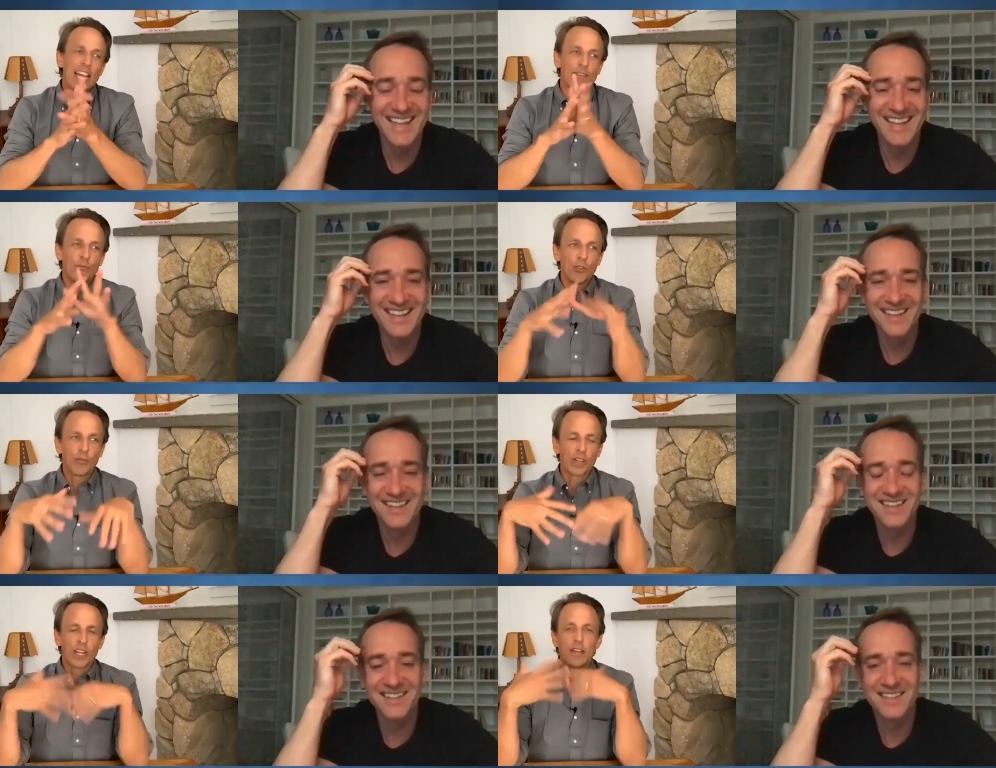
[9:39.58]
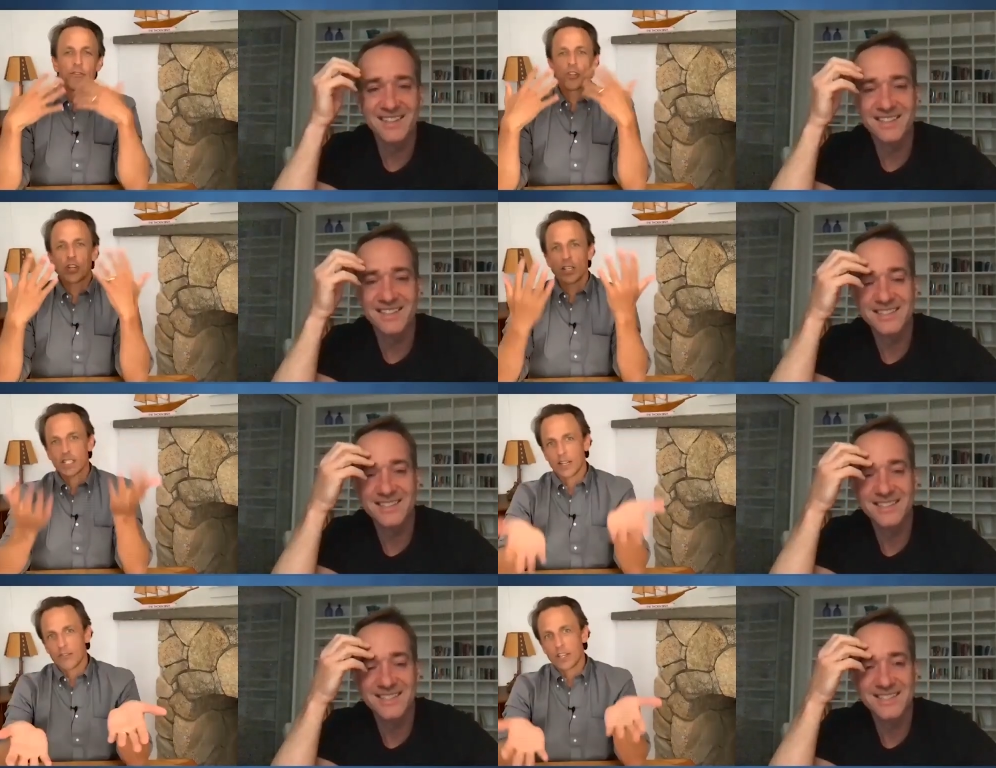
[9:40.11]
Speaker 1: You can never
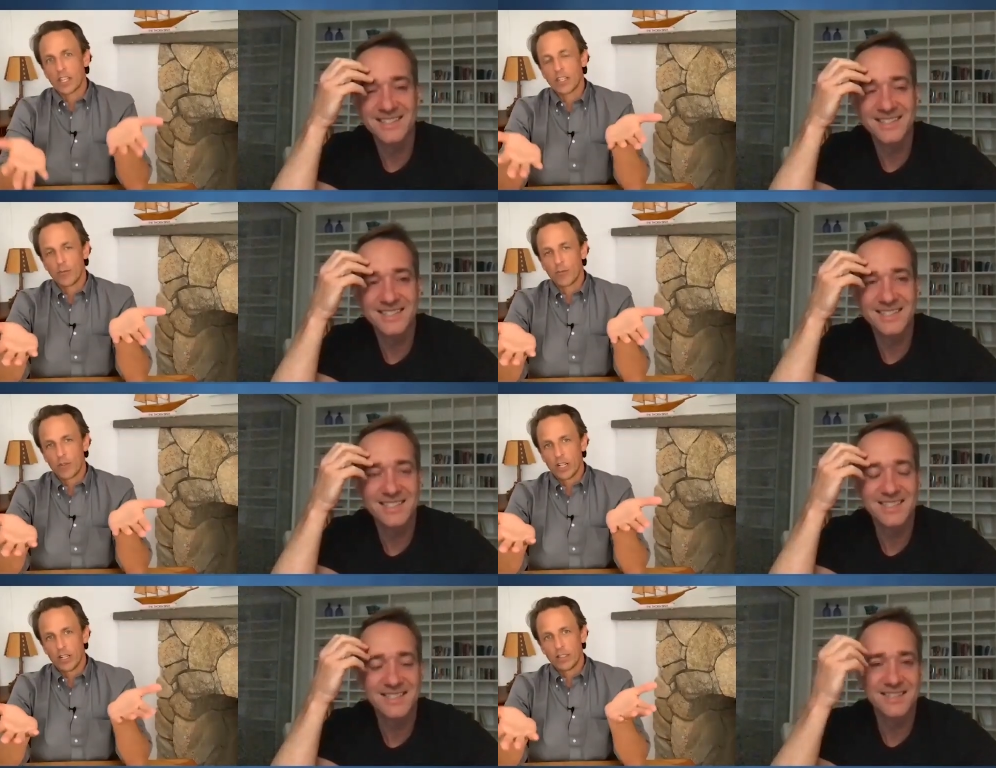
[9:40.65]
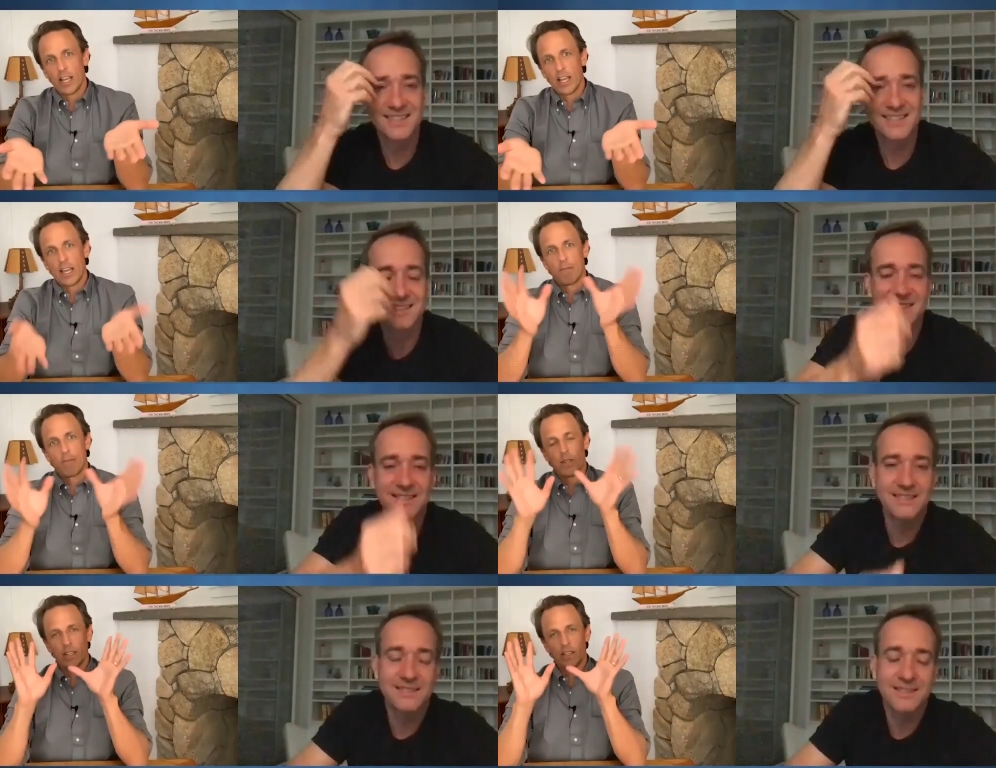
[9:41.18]
trust everything you read
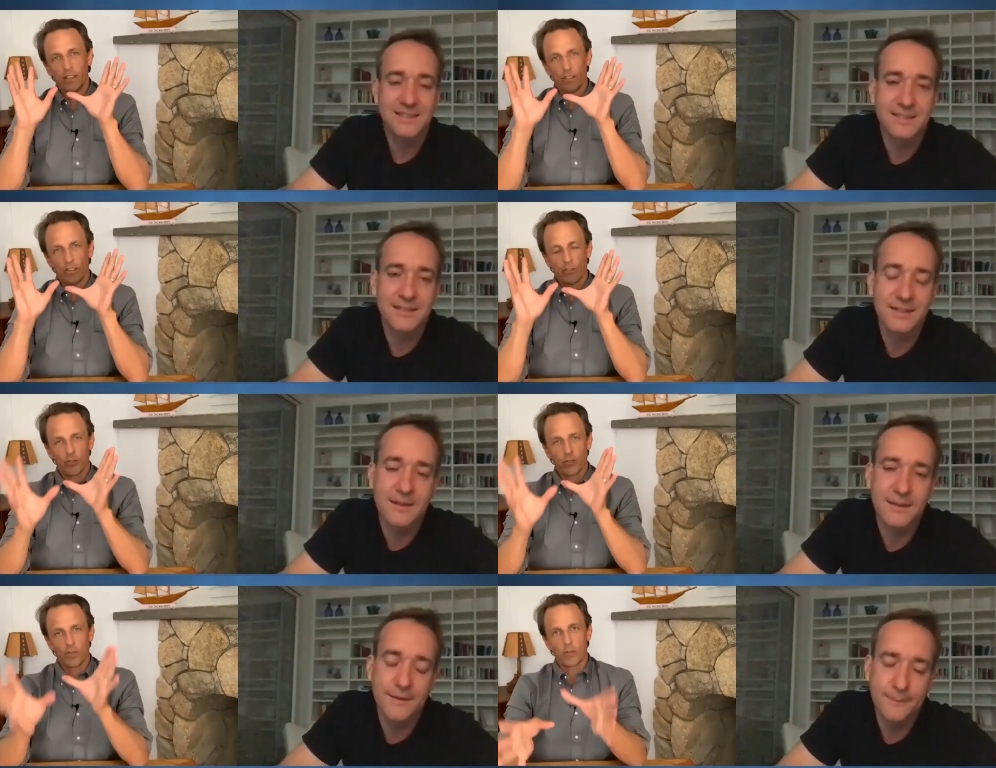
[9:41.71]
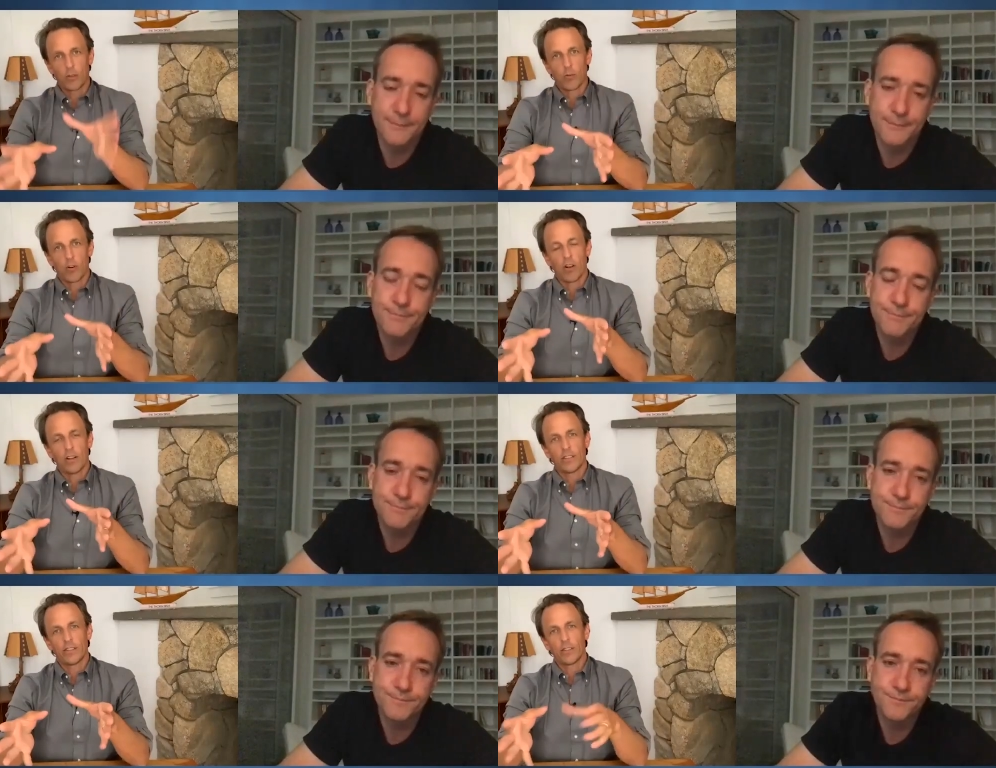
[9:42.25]
online, but is it true that you are
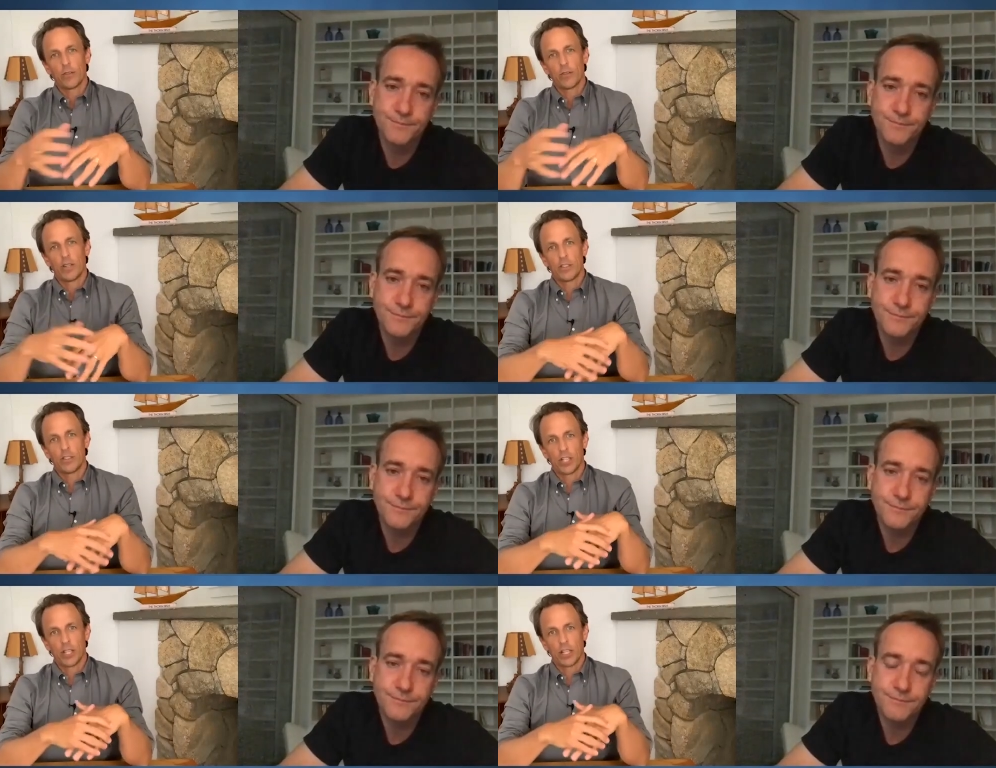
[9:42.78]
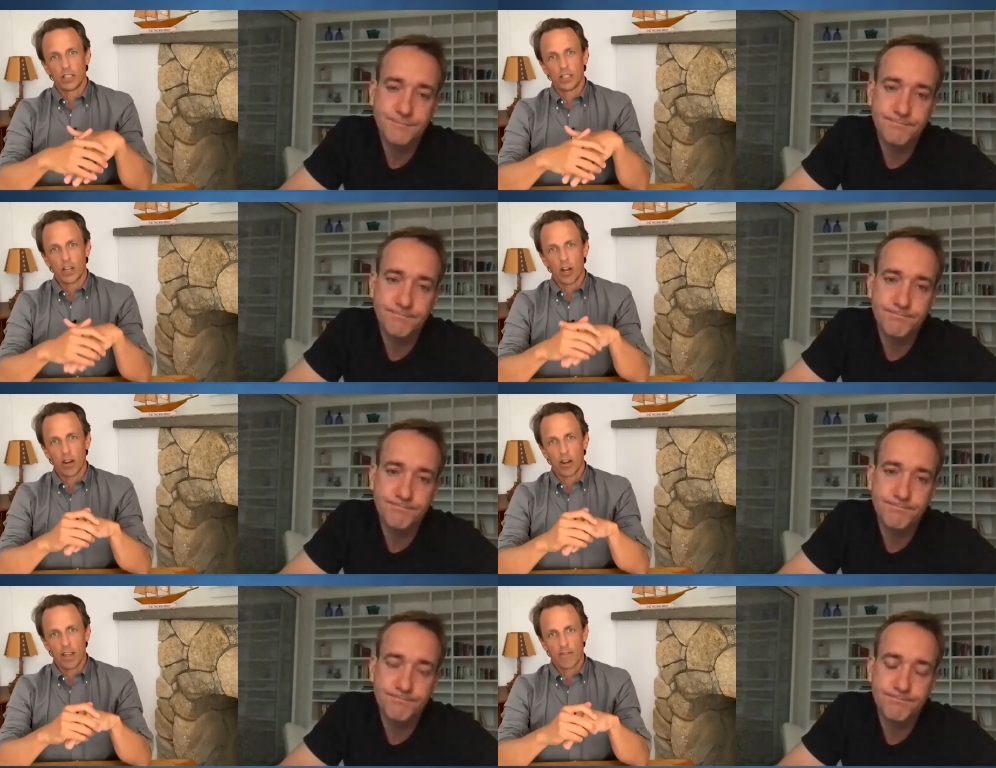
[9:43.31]
also a John le Carre